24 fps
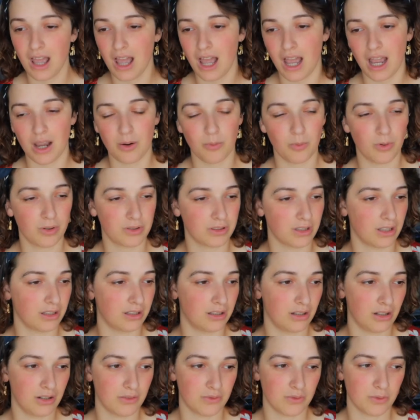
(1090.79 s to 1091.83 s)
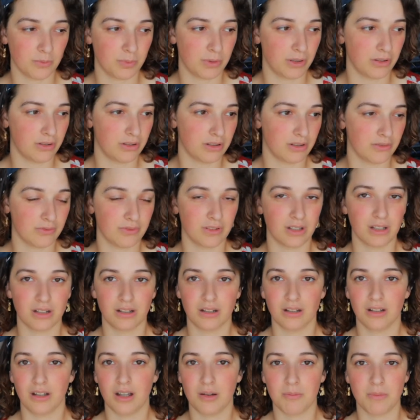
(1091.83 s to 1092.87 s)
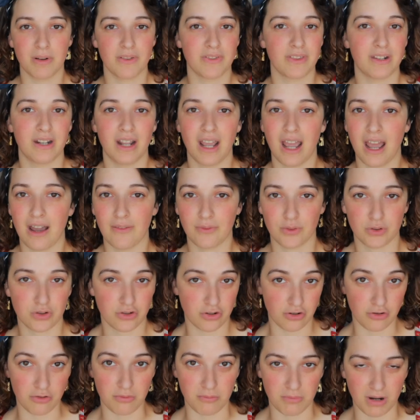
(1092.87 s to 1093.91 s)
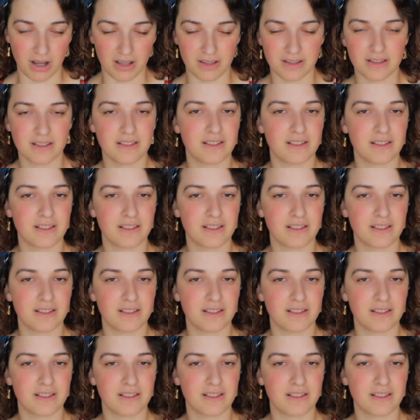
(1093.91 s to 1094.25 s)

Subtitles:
I worked on it over a period of like a month and a half or 2 months.